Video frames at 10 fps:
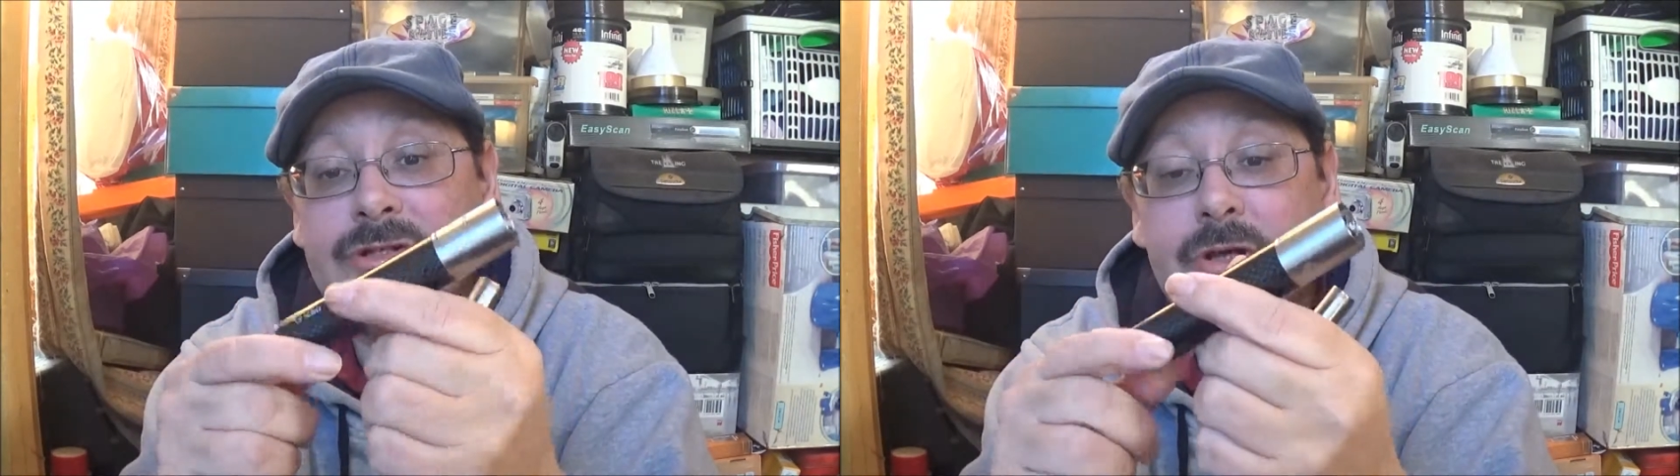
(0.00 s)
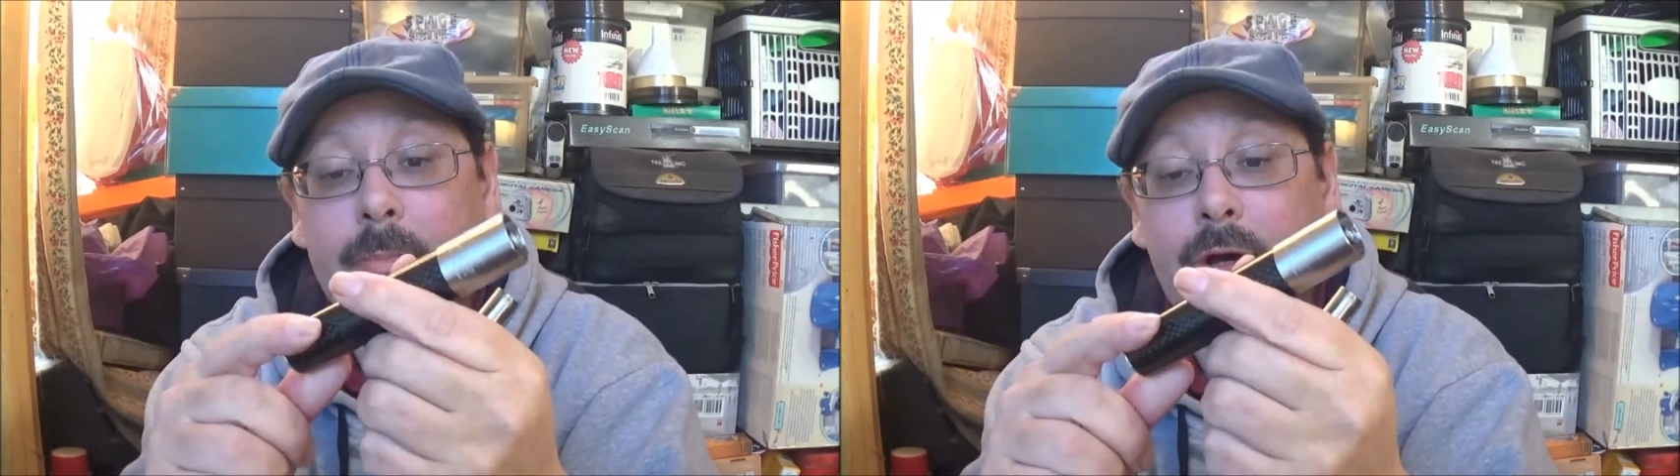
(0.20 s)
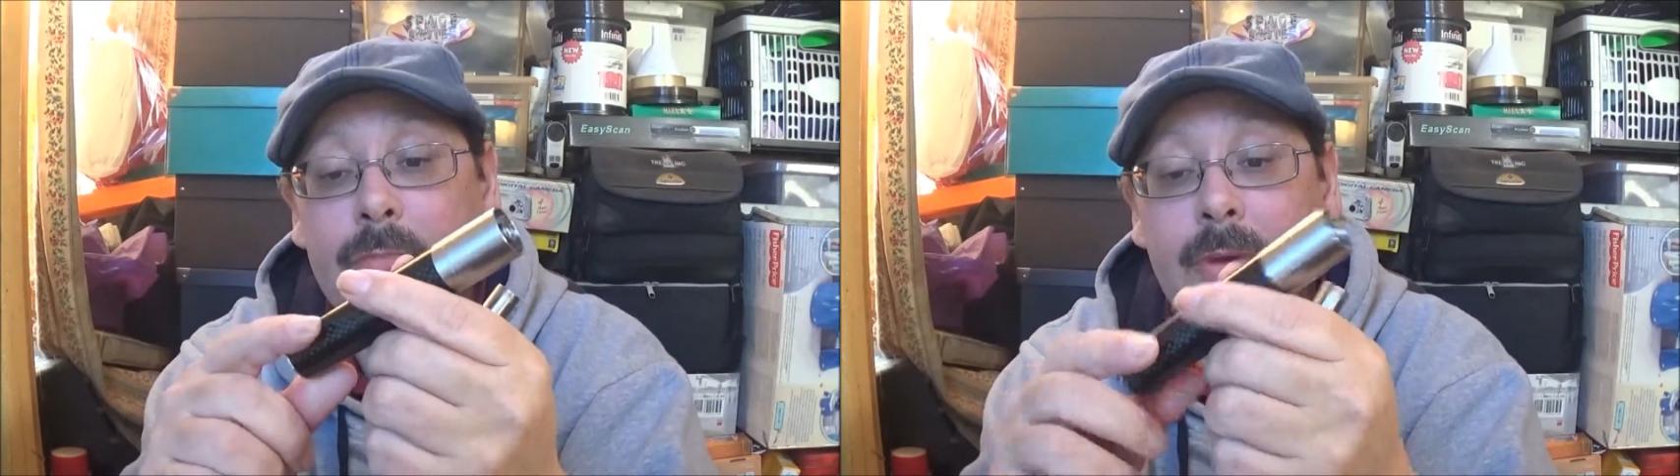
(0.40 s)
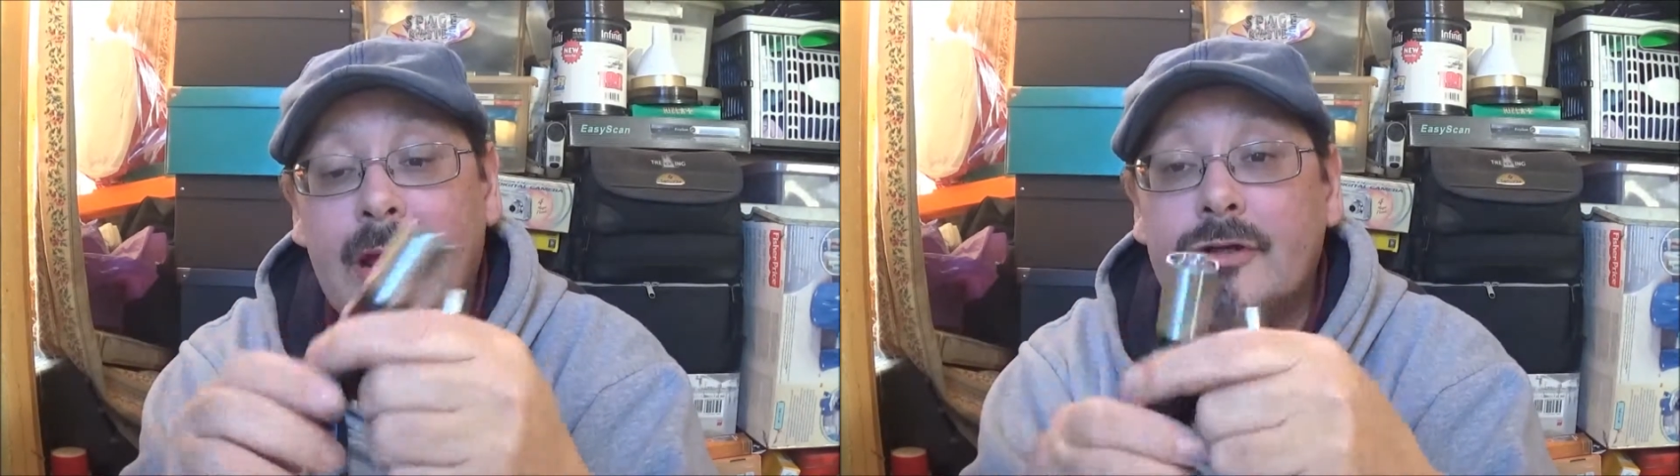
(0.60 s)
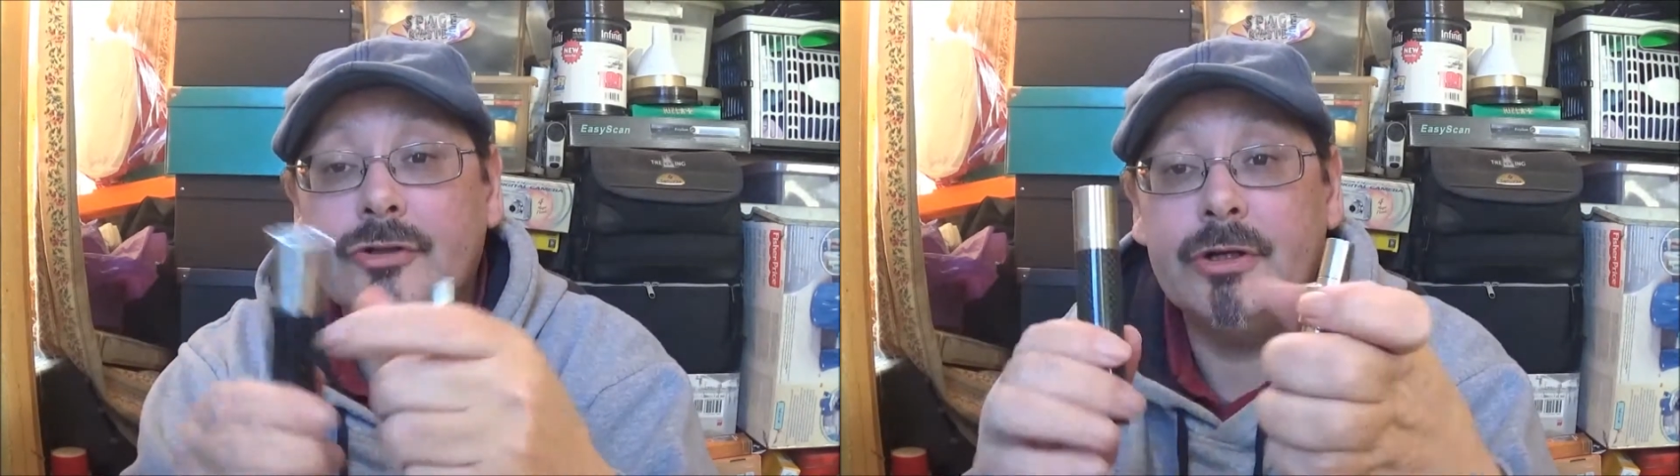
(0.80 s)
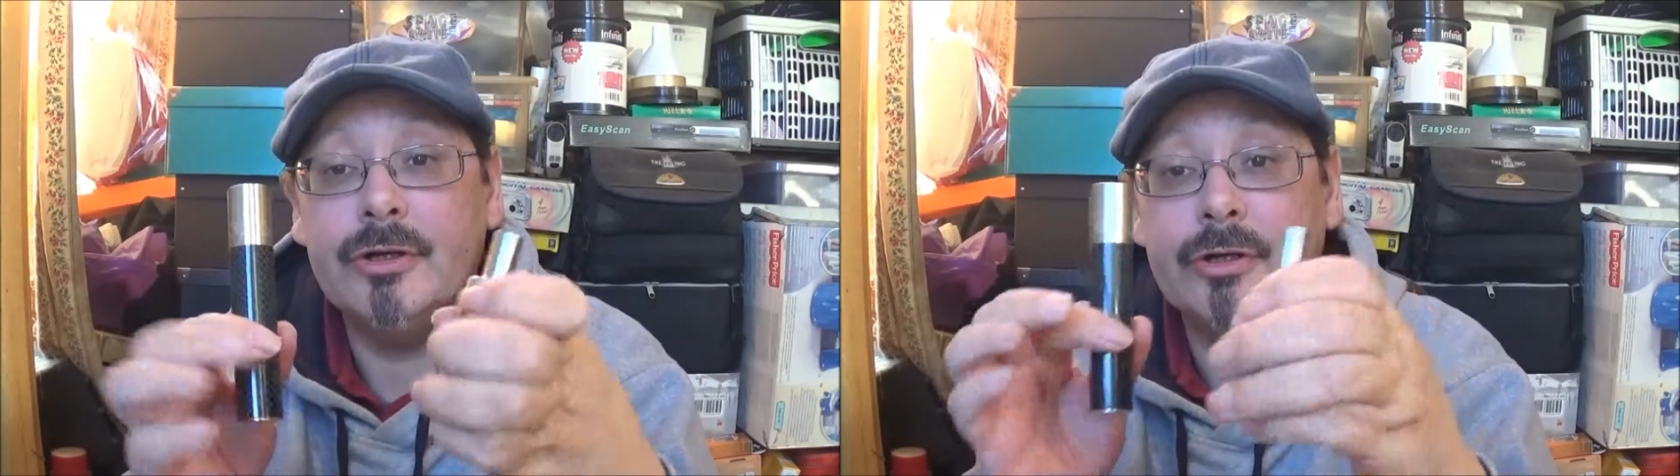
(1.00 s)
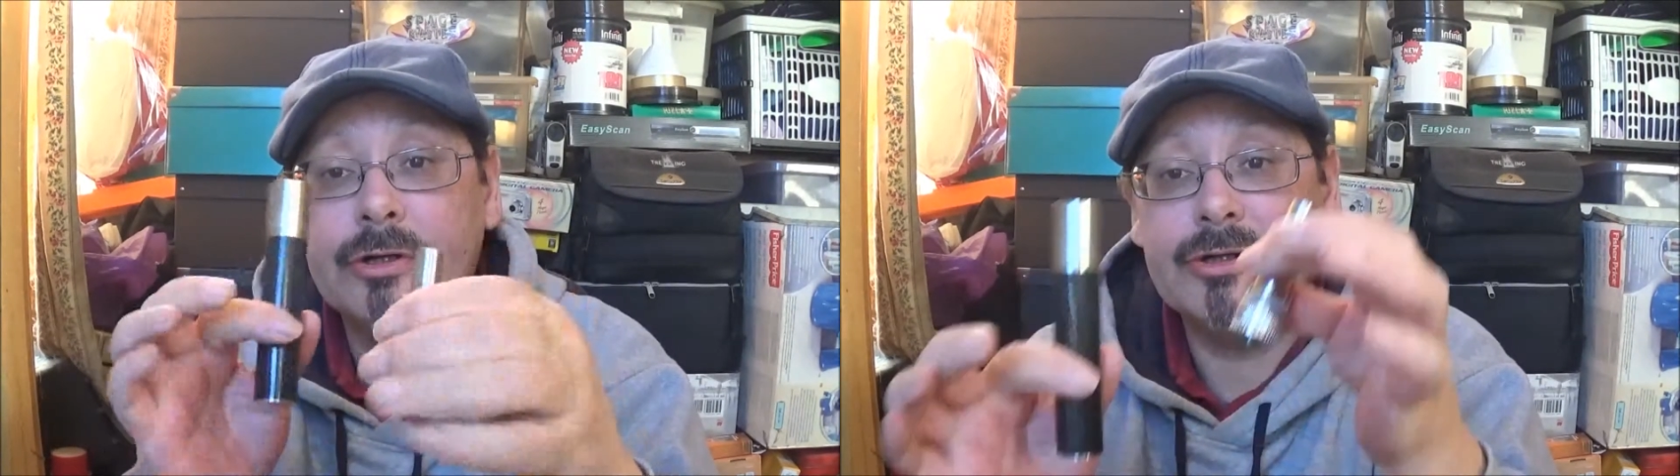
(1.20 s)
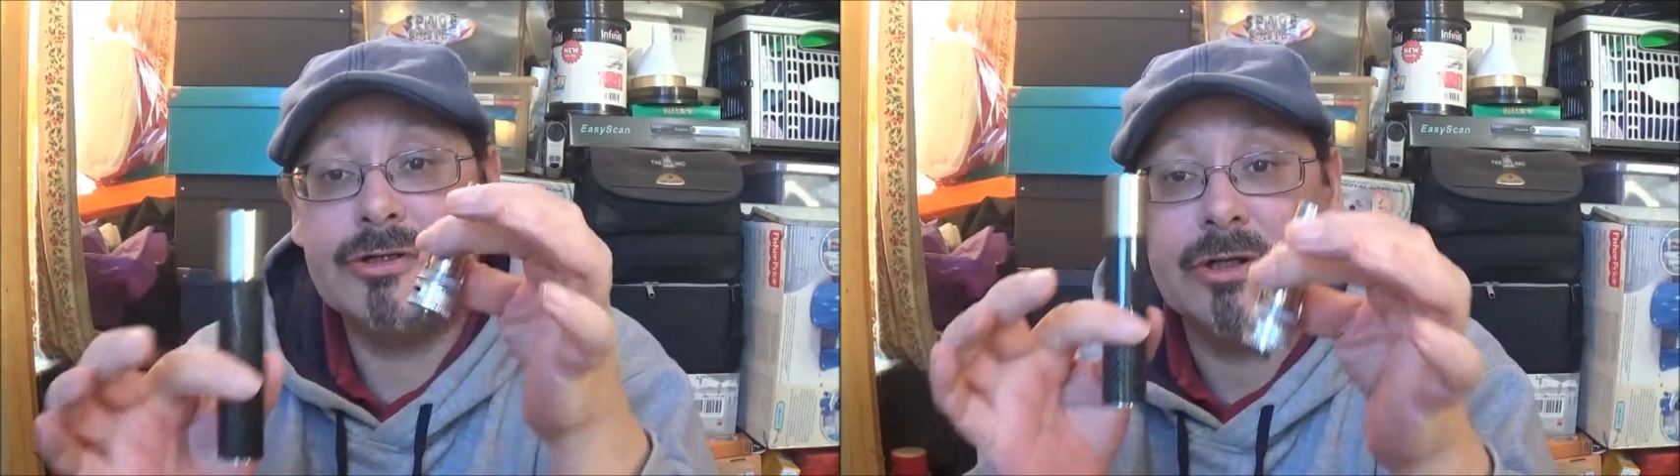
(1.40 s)
sub-ohm battery that
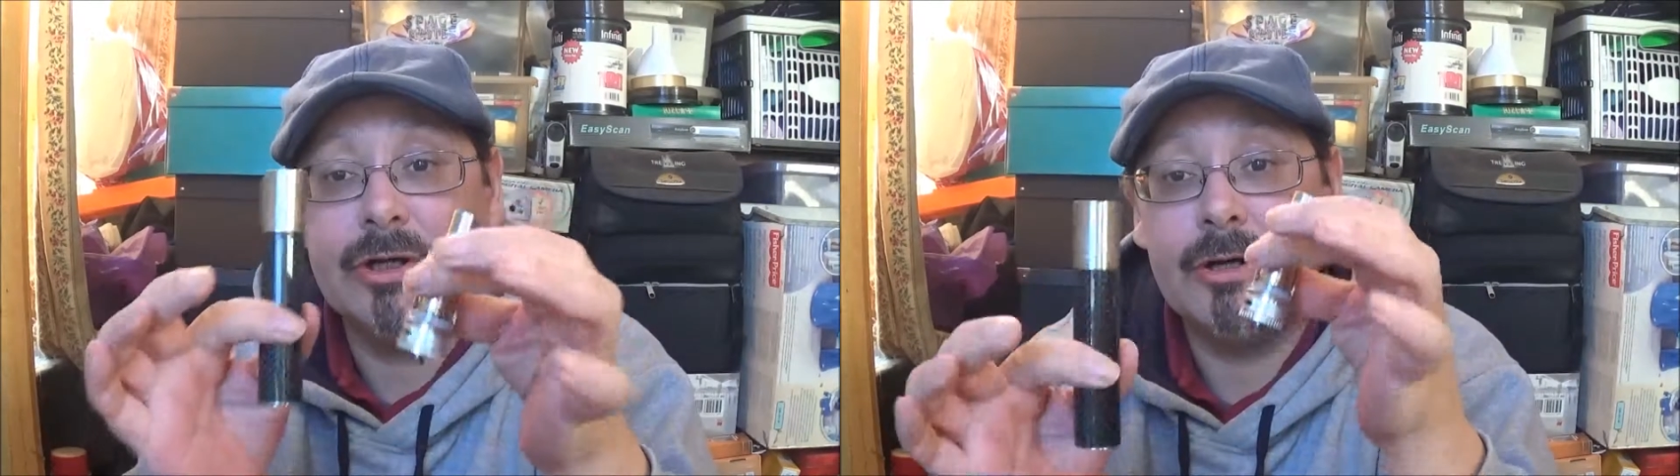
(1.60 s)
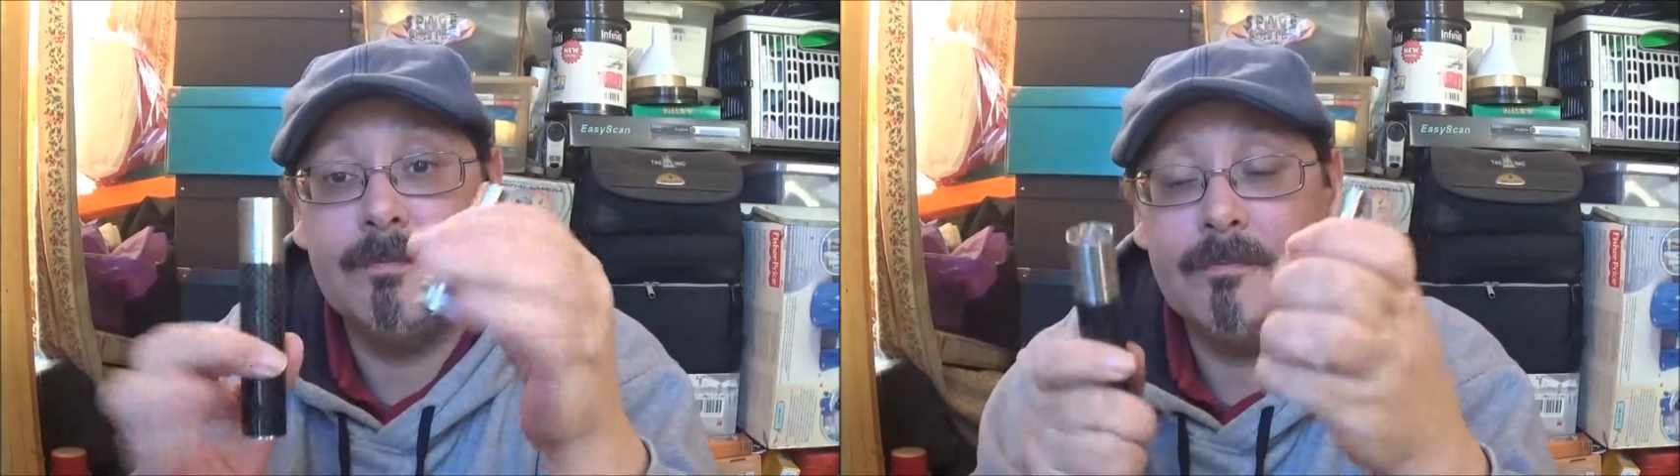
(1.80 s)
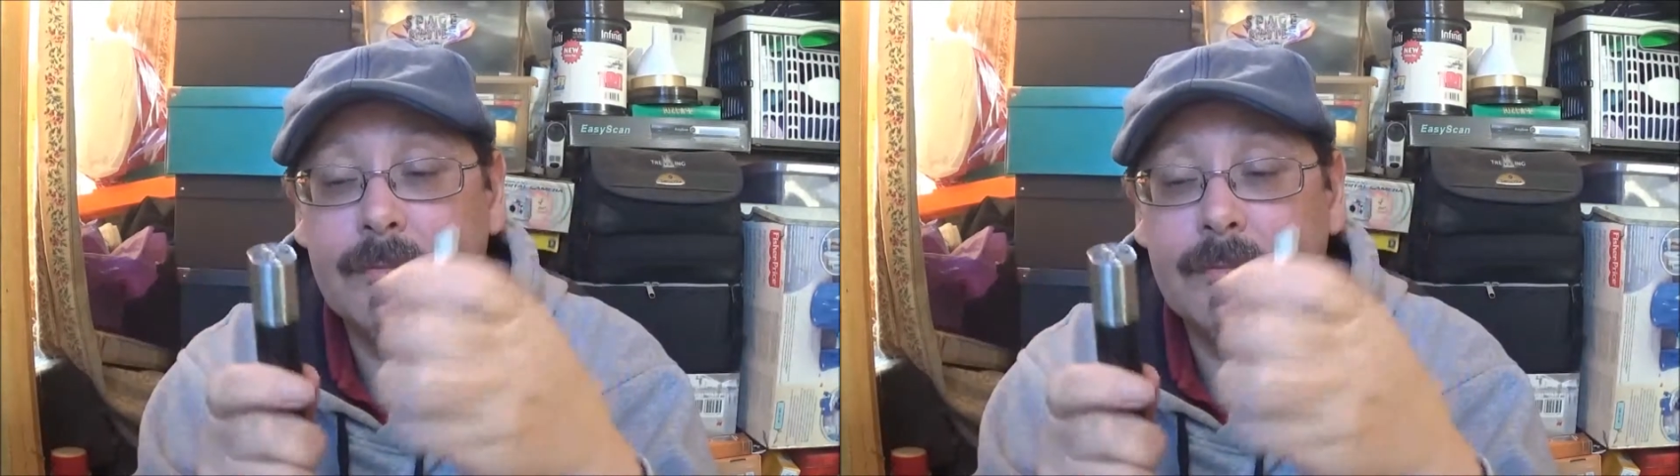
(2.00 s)
sort